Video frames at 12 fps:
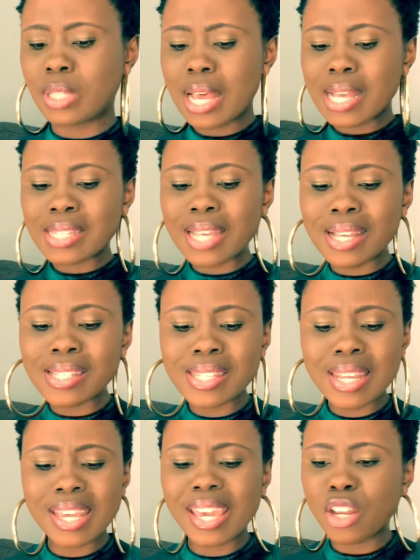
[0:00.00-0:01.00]

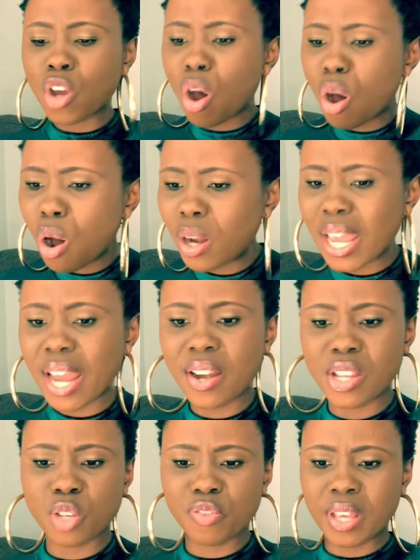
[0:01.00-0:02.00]
succeeding in all areas
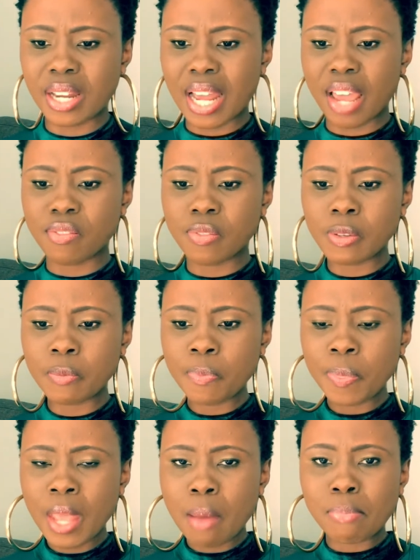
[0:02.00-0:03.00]
of their life.
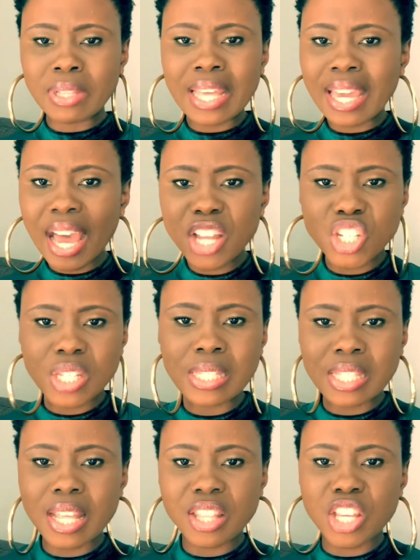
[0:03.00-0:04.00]
But they
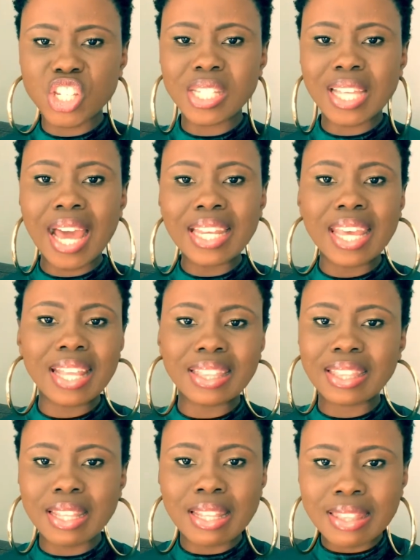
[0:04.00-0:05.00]
just can't get
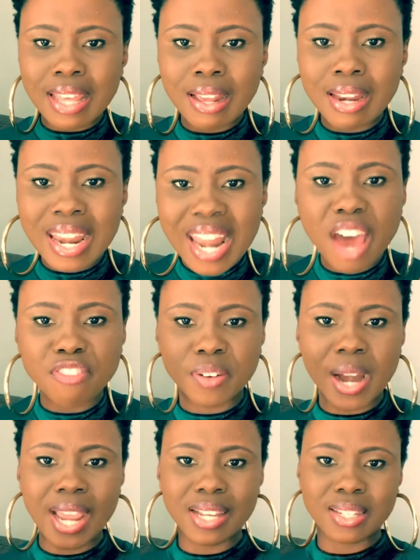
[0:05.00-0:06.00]
the love
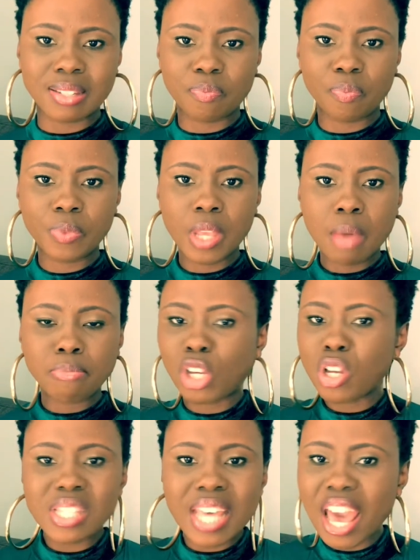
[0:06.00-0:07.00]
right
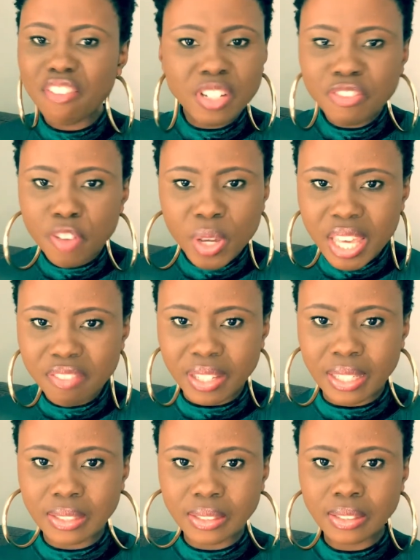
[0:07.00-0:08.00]
because they haven't forgiven
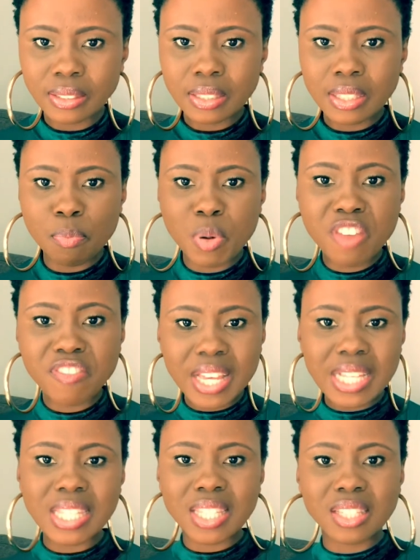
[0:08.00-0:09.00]
the
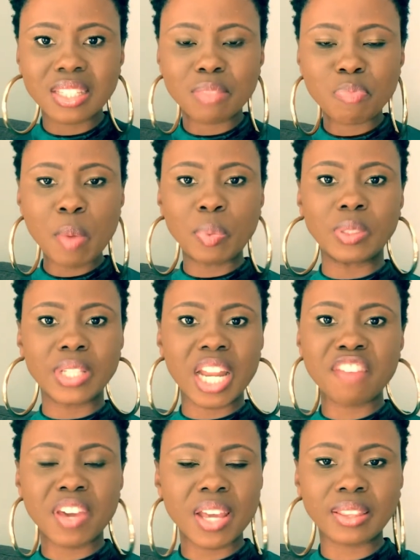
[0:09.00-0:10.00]
previous people that have
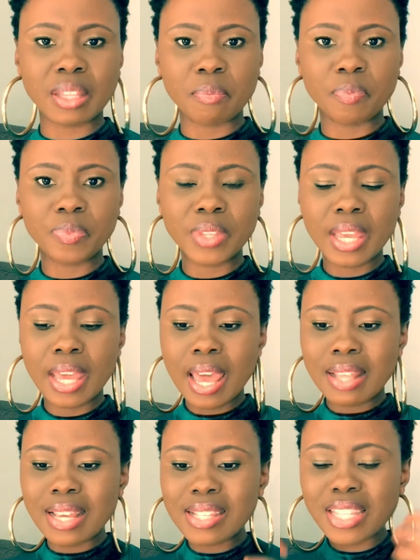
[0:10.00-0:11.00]
had them.
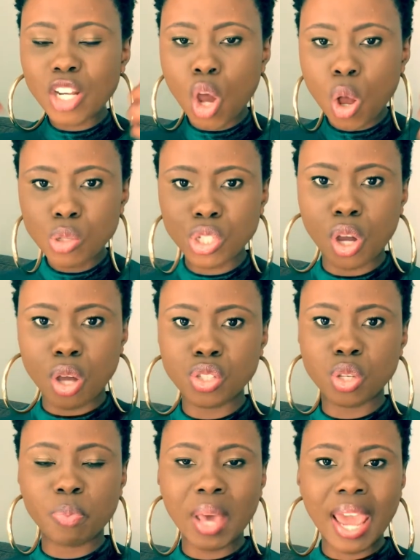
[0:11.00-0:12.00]
They're still holding on to
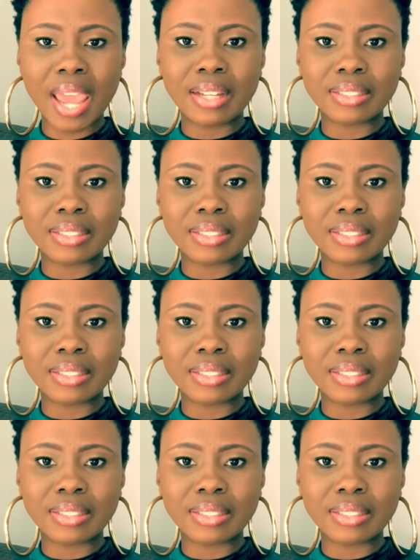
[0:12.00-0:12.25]
pain.